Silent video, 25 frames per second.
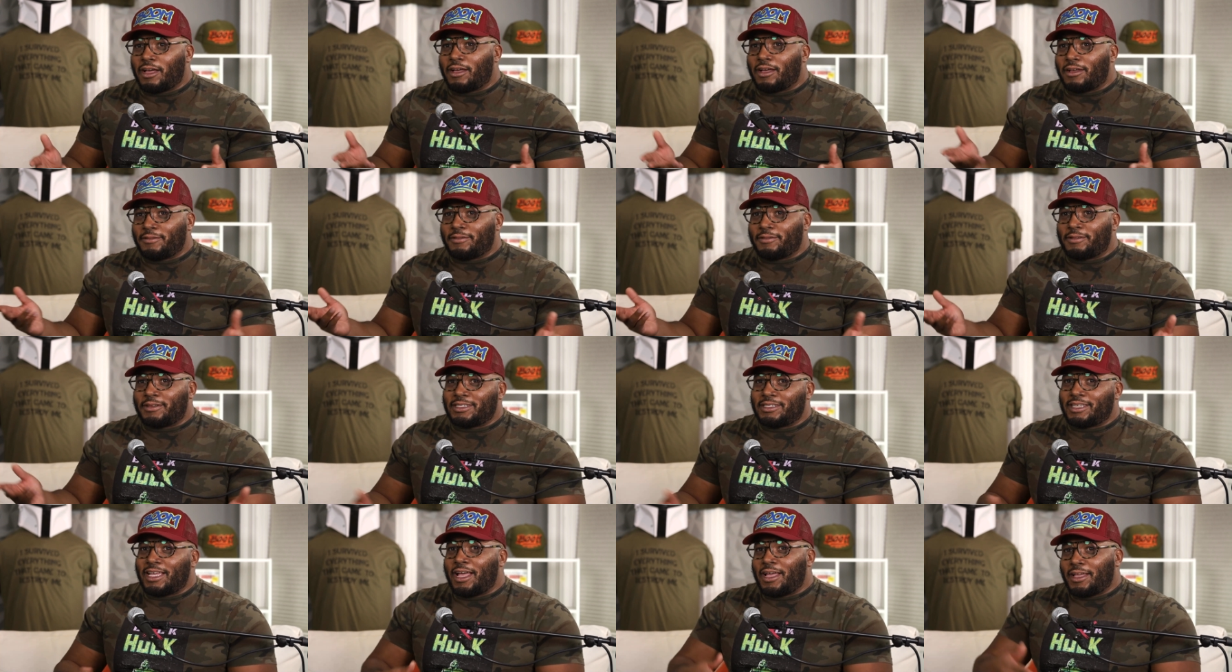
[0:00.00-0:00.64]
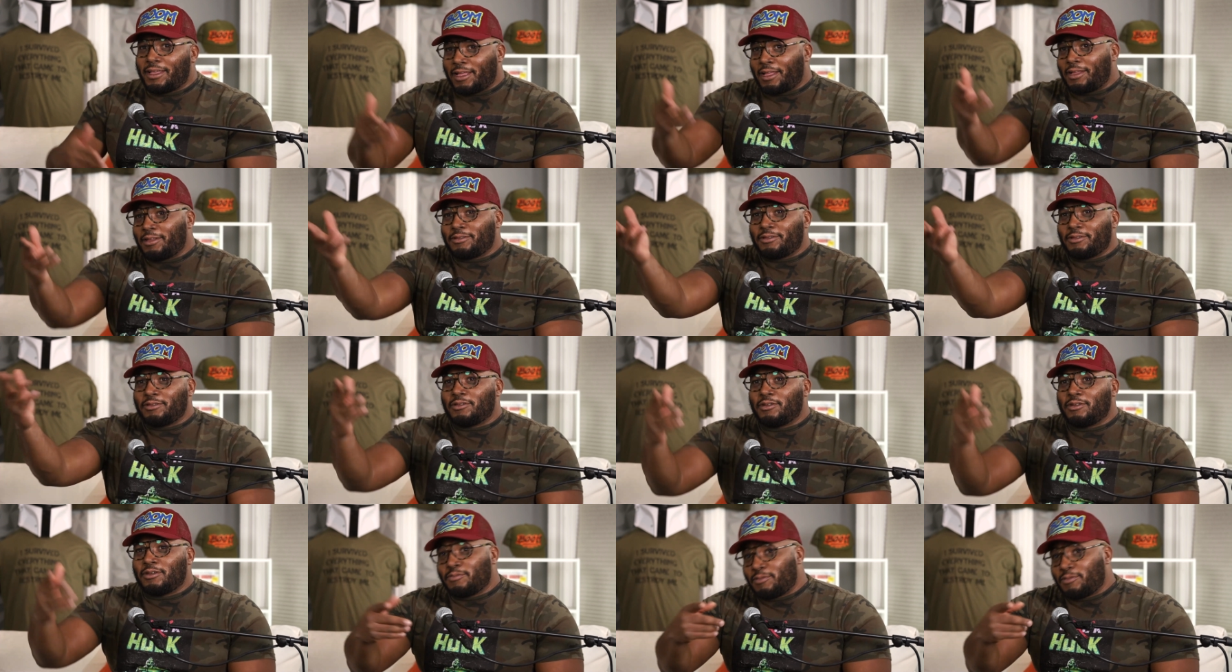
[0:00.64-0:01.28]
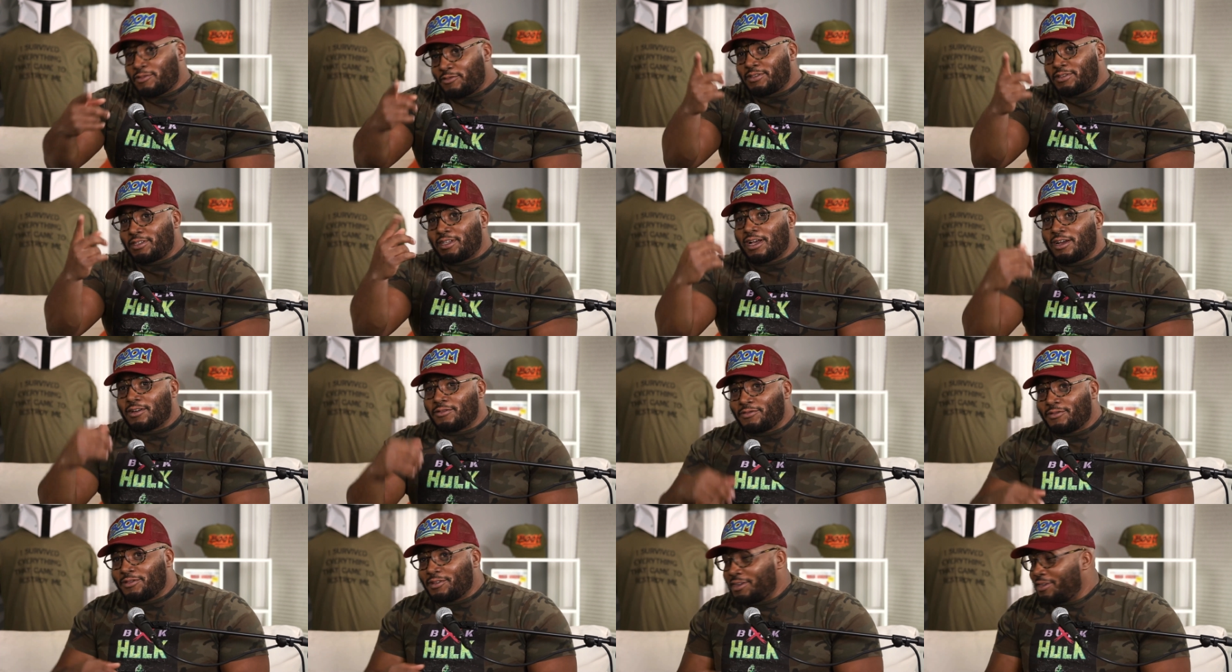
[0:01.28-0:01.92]
because I, you know, I'm a
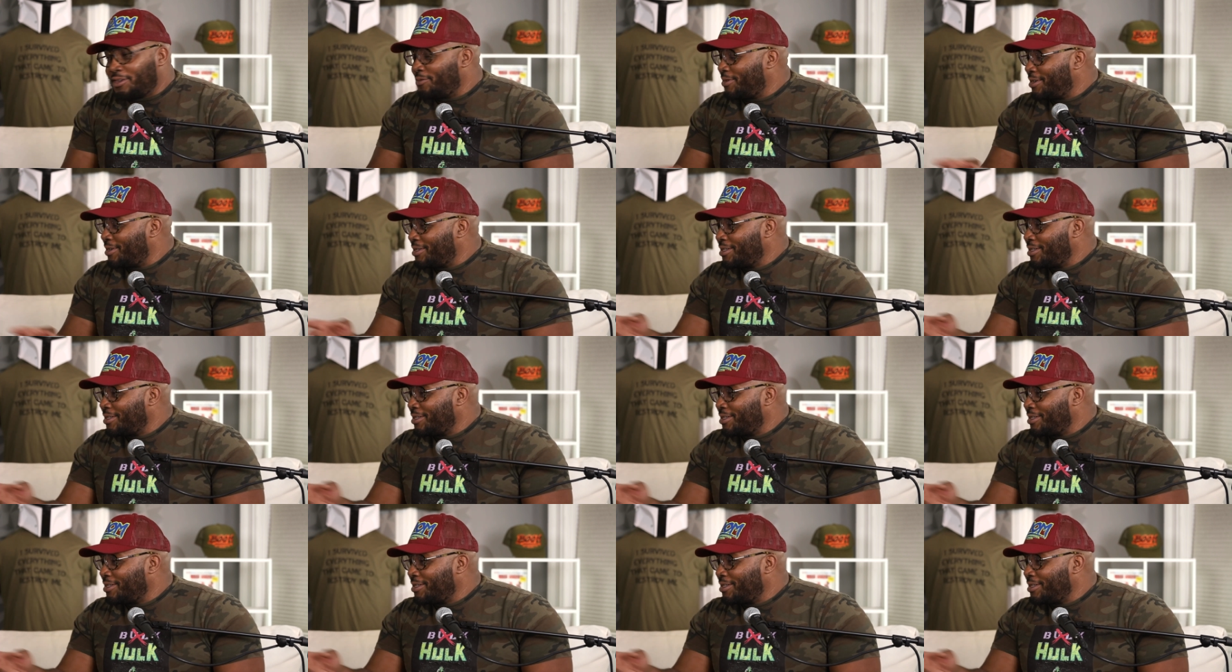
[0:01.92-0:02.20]
photographer anyway.